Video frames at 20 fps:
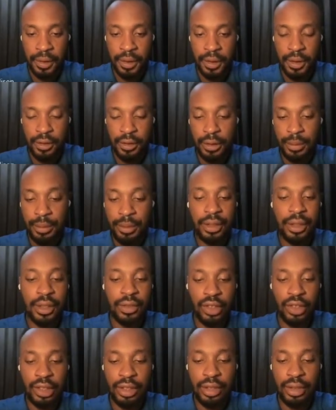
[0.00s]
so I'm just
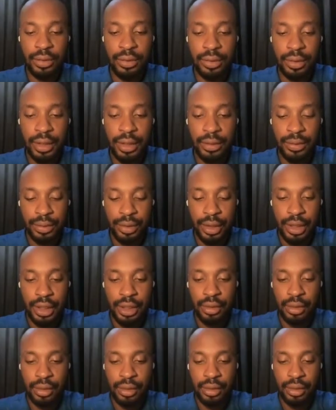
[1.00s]
trying to look for a very
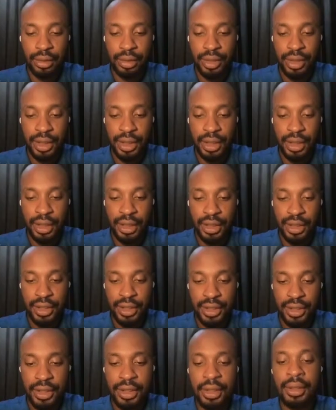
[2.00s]
good use
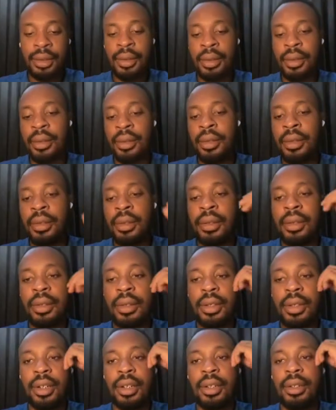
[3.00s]
case
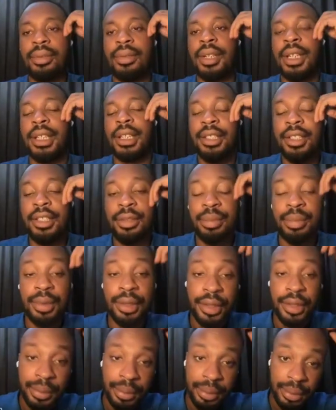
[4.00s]
of where this is
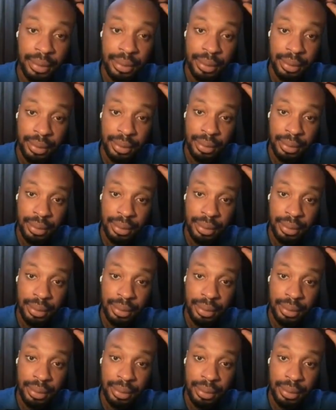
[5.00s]
possible.